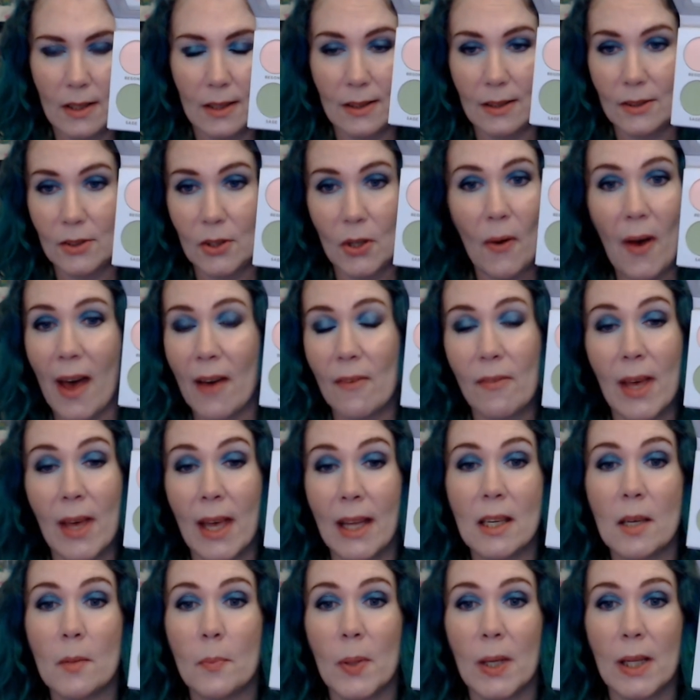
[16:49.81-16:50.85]
don't have
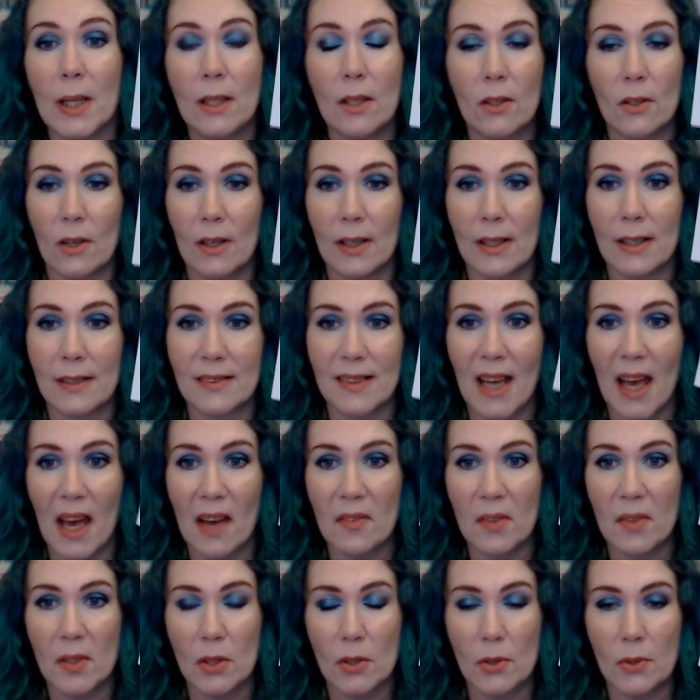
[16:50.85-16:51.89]
any opinion on because I
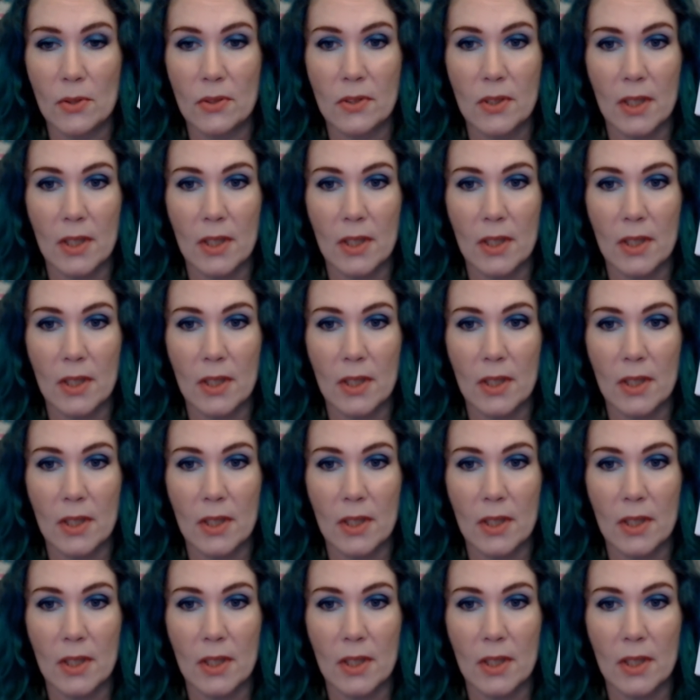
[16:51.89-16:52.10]
haven't used